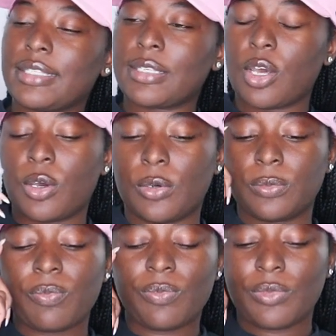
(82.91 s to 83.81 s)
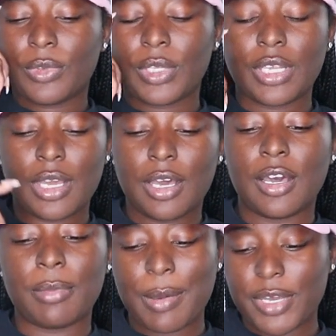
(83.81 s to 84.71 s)
So,
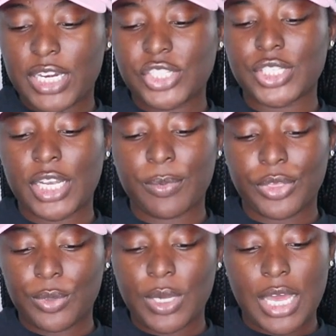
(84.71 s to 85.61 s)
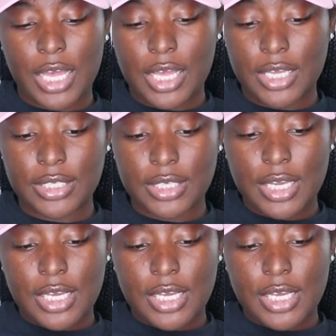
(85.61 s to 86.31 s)
um, I'm going to share with you guys